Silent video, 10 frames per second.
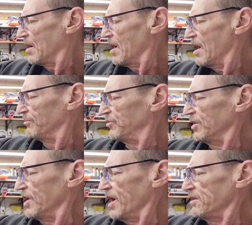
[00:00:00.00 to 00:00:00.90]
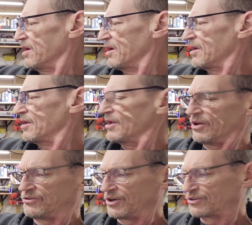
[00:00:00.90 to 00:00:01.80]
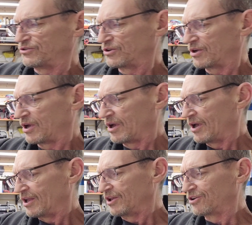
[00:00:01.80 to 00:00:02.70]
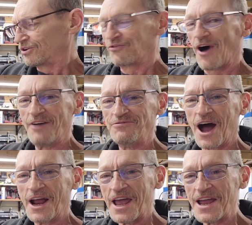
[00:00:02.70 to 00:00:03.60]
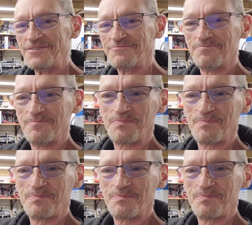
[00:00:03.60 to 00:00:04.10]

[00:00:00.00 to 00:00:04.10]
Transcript: I'm sitting at 6. This is 598.